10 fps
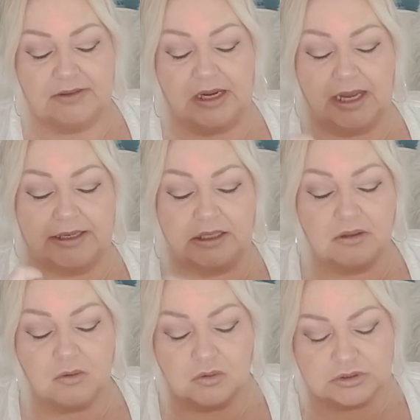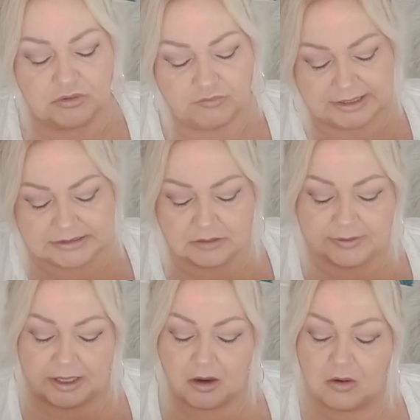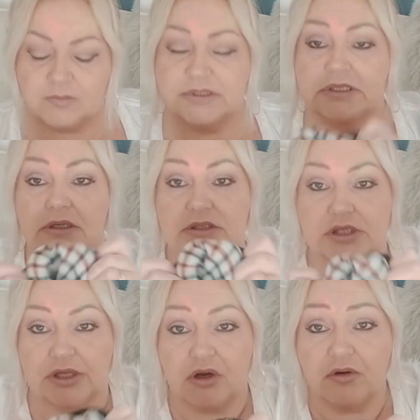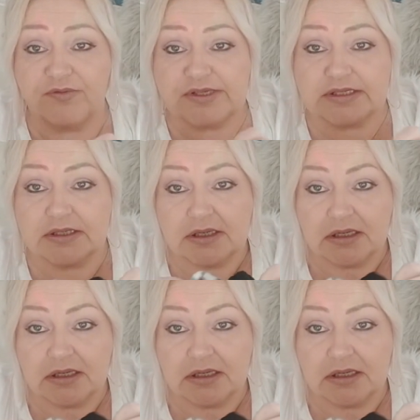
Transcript: the lining goes right down the arms to the cuffs.